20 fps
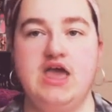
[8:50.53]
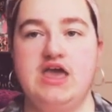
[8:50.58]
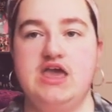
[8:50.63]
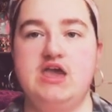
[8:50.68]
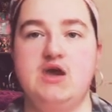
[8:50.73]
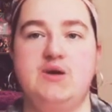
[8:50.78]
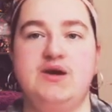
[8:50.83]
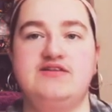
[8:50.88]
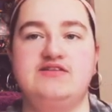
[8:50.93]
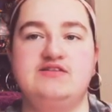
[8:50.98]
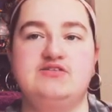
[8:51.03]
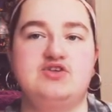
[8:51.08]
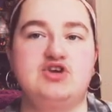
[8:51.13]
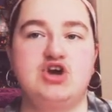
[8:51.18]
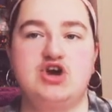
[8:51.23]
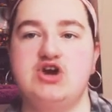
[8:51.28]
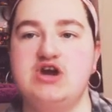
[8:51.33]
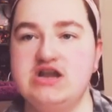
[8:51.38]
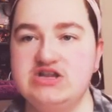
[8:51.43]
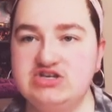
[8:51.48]
he always
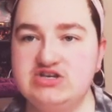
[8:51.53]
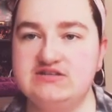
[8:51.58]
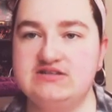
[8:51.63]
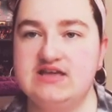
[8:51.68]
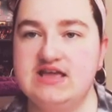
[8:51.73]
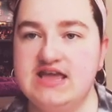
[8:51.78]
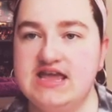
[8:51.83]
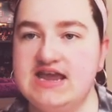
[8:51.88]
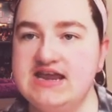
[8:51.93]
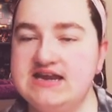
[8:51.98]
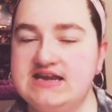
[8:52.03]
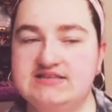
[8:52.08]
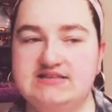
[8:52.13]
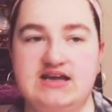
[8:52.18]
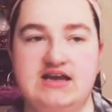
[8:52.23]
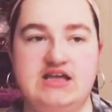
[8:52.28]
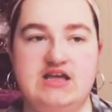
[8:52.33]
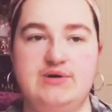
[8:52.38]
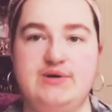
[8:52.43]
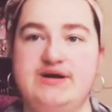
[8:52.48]
encourages
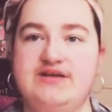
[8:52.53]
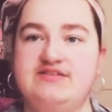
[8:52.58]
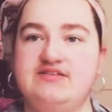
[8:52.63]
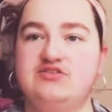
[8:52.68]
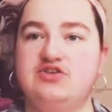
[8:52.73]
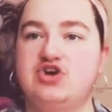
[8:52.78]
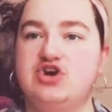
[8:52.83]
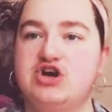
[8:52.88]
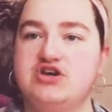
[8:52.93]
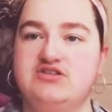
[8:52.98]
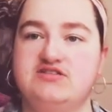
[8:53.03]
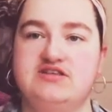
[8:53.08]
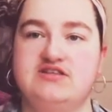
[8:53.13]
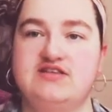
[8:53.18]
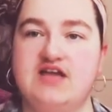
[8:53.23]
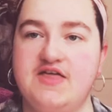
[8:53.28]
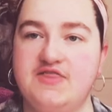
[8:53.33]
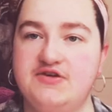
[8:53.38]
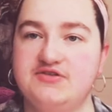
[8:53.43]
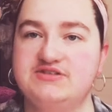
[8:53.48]
Hinata, he always encourages his
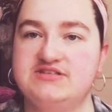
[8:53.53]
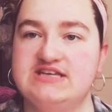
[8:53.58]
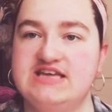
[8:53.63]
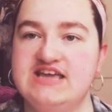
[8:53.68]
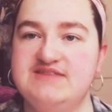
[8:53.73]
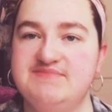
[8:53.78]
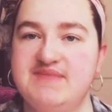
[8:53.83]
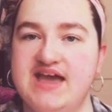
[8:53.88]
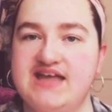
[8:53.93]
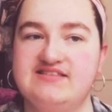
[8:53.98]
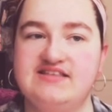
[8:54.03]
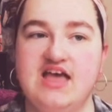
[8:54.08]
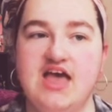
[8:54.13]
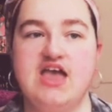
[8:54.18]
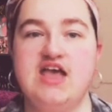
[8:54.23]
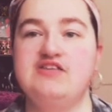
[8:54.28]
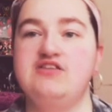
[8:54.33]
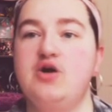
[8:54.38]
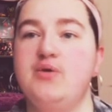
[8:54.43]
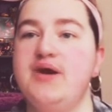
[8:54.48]
other teammates.
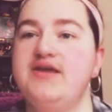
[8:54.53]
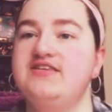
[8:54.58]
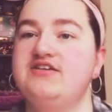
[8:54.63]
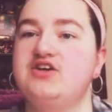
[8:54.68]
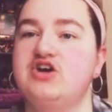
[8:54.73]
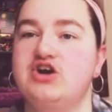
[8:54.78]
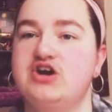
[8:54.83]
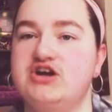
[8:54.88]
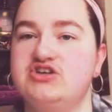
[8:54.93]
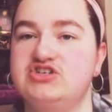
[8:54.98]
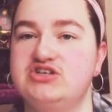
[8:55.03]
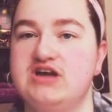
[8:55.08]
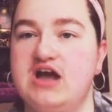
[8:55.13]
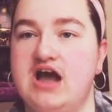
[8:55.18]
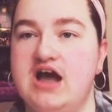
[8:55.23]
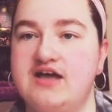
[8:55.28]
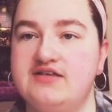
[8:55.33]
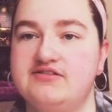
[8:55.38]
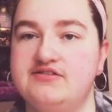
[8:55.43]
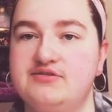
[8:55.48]
He's always encouraging
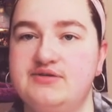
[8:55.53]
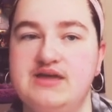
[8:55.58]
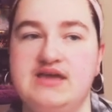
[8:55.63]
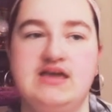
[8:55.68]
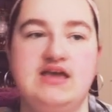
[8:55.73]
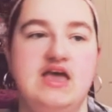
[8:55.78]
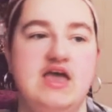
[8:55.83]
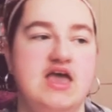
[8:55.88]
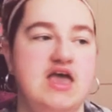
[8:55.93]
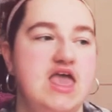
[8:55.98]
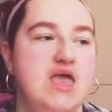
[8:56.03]
Asuhi.